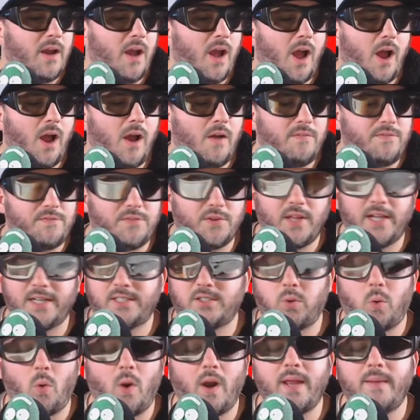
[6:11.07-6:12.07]
for like
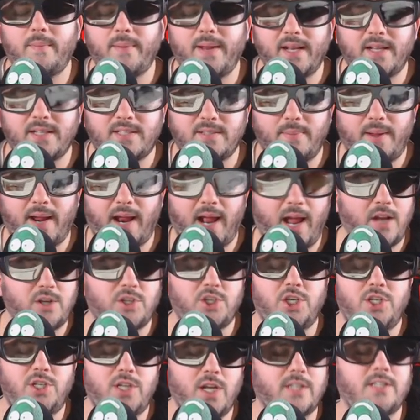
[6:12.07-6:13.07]
20 minutes about how
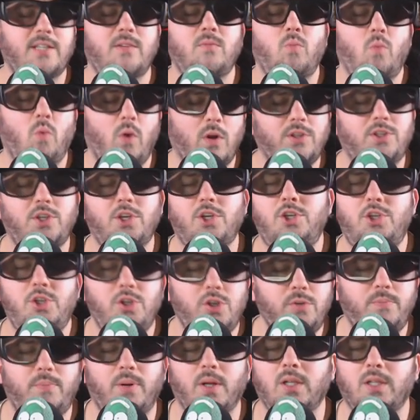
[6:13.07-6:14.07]
she doesn't want to
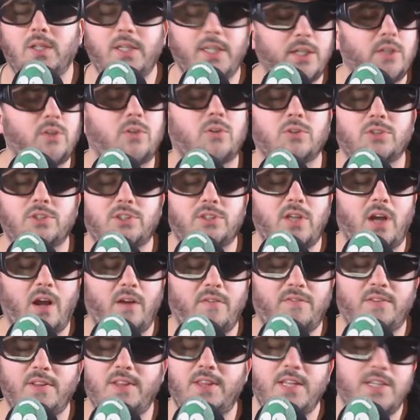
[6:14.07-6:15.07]
do political
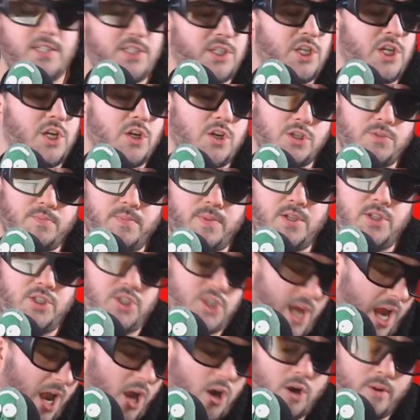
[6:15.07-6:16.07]
stuff and this year's been
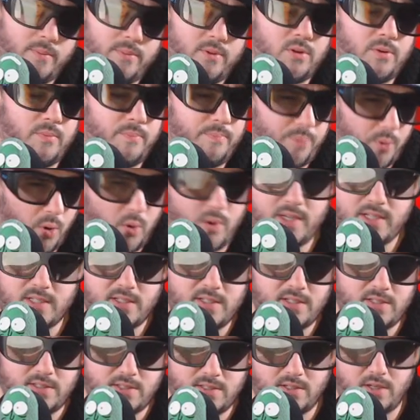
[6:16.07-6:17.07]
terrible and
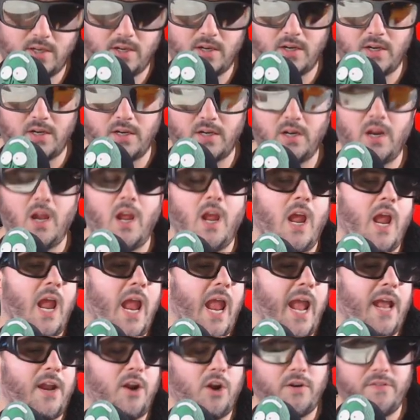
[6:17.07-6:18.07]
poisonous to her
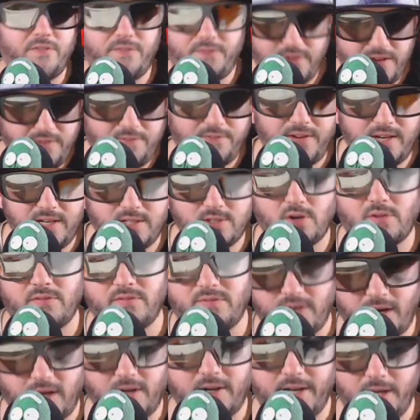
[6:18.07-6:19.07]
and her fifis are
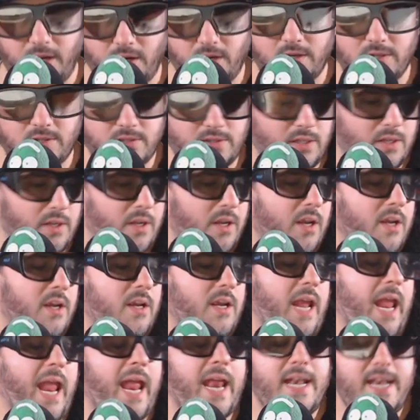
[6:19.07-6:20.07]
very hurt
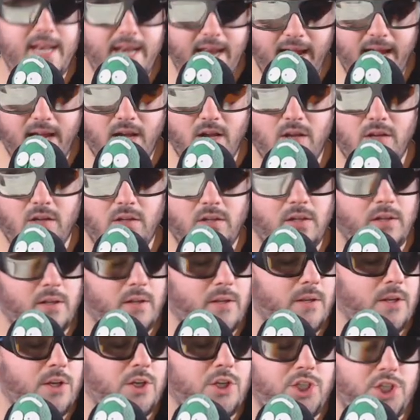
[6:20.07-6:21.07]
and now
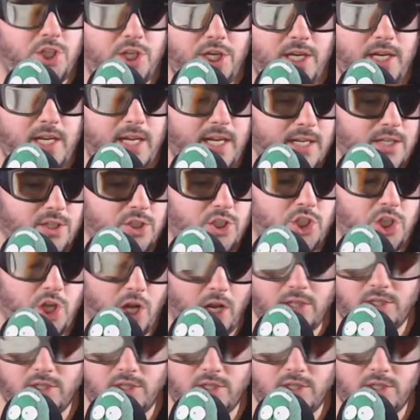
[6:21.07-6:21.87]
she is just